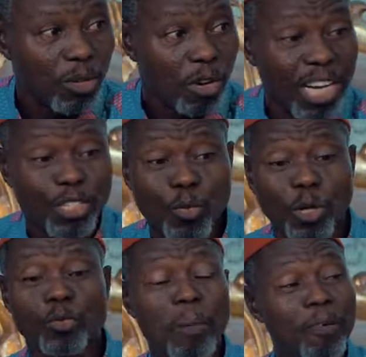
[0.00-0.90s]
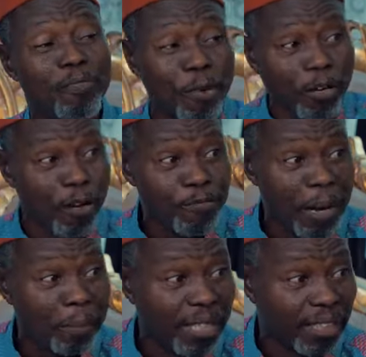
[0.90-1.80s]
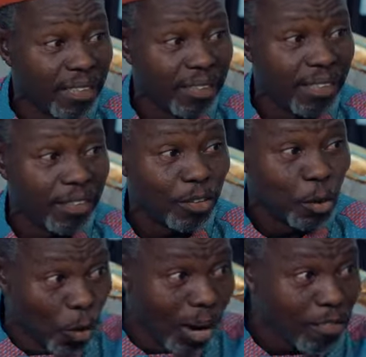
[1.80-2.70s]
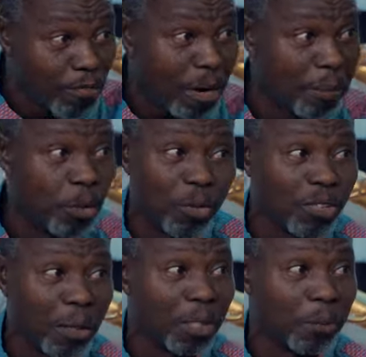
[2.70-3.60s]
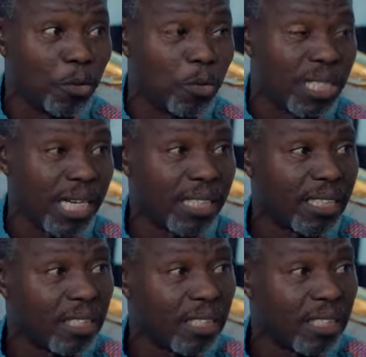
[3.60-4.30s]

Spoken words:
or else what will befall your family, you and your family will not be able to withstand